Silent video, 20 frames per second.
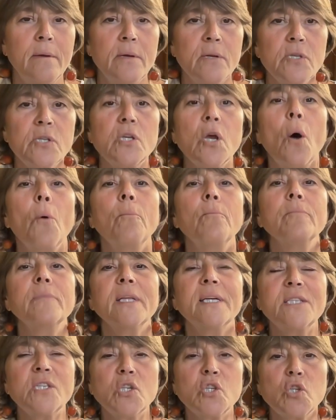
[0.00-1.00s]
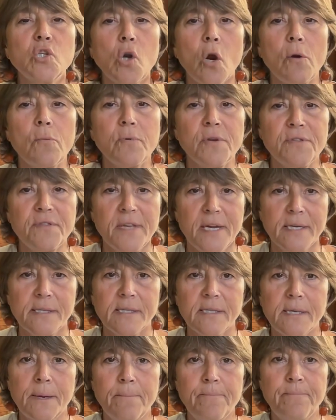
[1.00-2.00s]
So let's start with
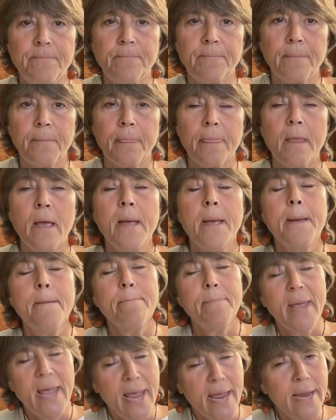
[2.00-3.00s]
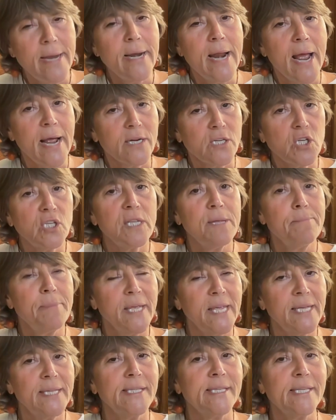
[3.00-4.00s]
this. Pain actually
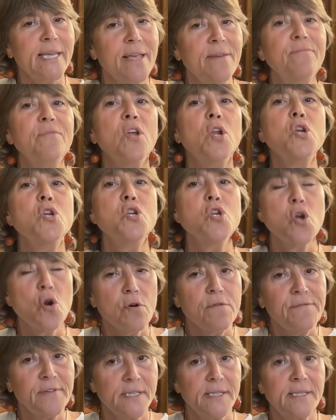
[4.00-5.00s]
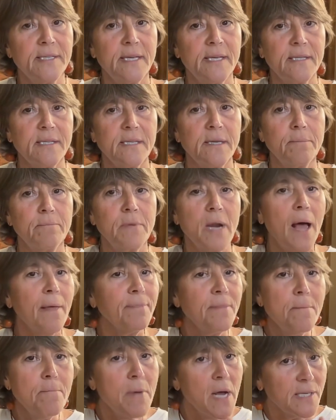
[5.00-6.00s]
begins in the nervous system,
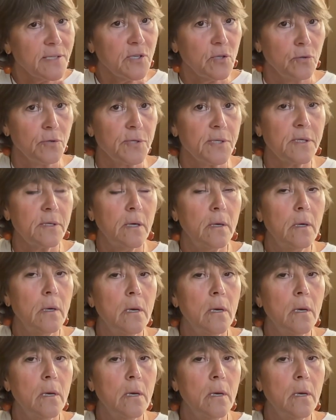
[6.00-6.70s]
not the muscles.